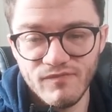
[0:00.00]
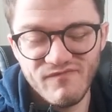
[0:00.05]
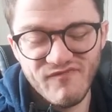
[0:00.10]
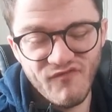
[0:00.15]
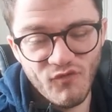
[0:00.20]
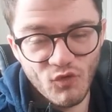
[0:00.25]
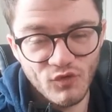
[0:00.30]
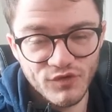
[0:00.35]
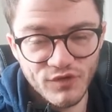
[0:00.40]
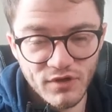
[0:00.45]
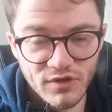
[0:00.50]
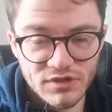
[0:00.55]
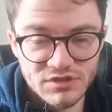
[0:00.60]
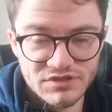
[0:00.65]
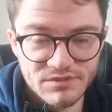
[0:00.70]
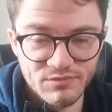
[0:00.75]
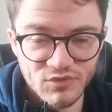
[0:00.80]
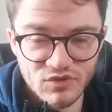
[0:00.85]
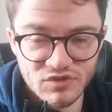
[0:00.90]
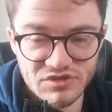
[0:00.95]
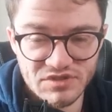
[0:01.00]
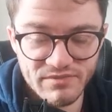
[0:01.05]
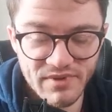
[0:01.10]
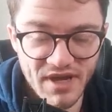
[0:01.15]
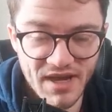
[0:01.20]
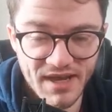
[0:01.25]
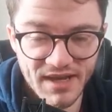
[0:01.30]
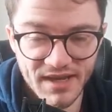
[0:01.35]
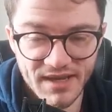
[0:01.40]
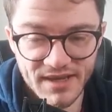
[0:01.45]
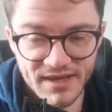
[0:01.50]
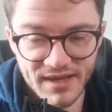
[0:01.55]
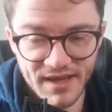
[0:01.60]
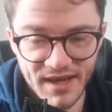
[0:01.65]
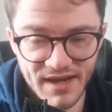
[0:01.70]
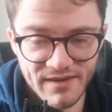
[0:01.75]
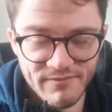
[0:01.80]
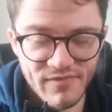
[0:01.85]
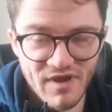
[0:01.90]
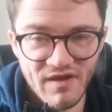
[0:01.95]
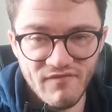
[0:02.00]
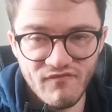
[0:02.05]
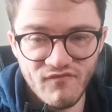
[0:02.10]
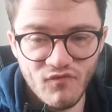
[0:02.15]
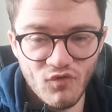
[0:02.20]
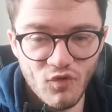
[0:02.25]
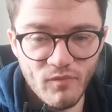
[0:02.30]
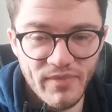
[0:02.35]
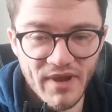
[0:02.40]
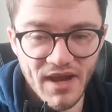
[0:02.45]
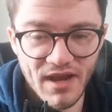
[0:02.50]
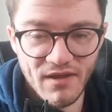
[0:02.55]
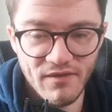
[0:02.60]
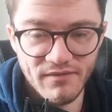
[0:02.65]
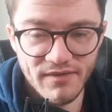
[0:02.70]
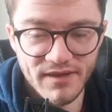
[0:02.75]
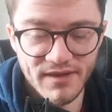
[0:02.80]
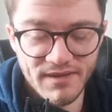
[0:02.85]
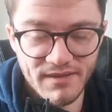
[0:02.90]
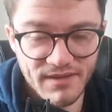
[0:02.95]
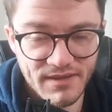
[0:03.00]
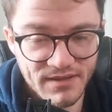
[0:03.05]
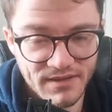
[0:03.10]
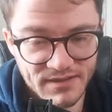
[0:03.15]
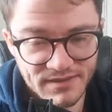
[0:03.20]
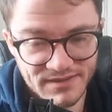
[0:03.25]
$4 a booster pack and about £4 here.